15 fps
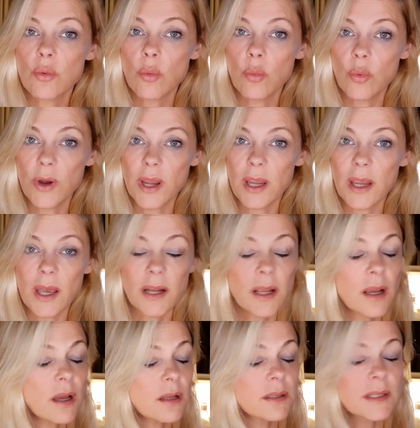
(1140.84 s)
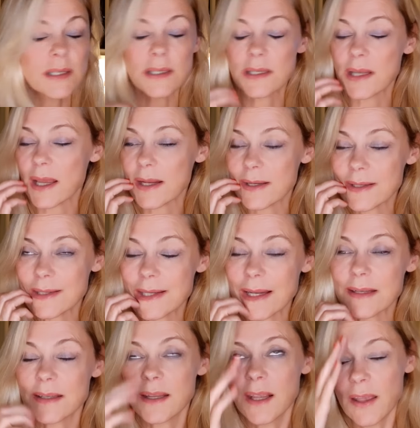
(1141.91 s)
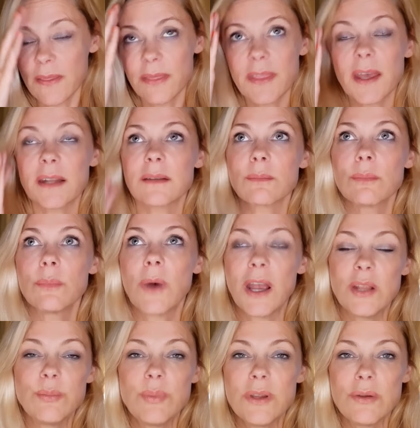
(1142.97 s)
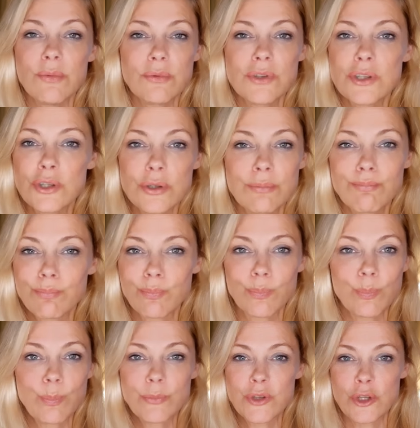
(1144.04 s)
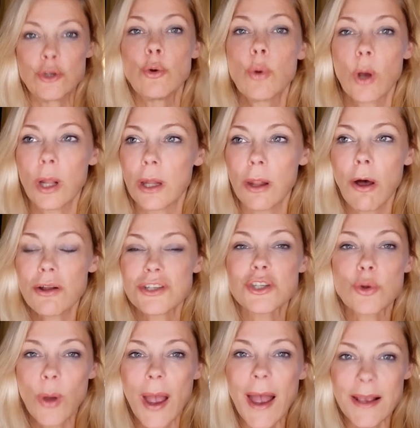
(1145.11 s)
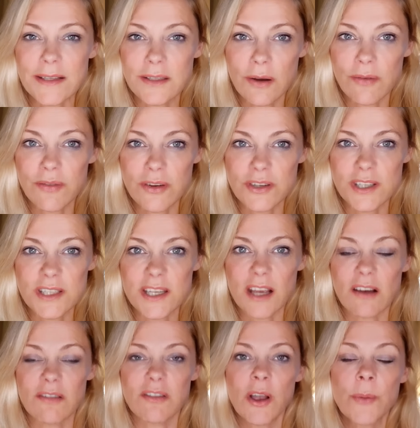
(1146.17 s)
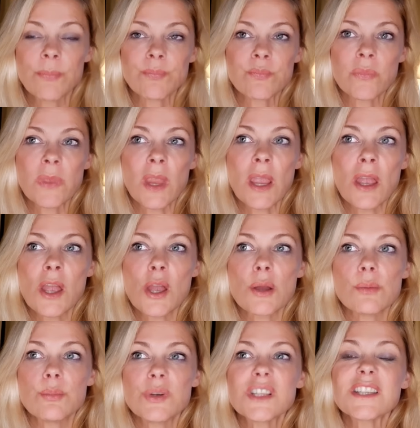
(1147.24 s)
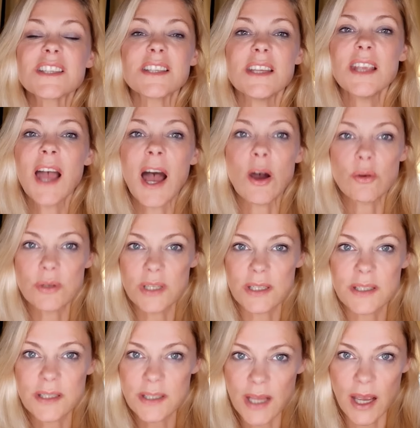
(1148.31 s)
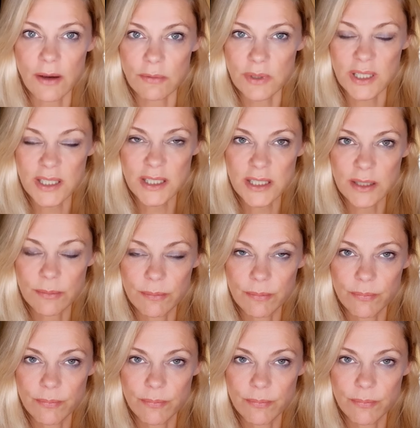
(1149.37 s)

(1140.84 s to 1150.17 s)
way. And I understand that that might be too a lot to ask of yourself. But see how this sounds.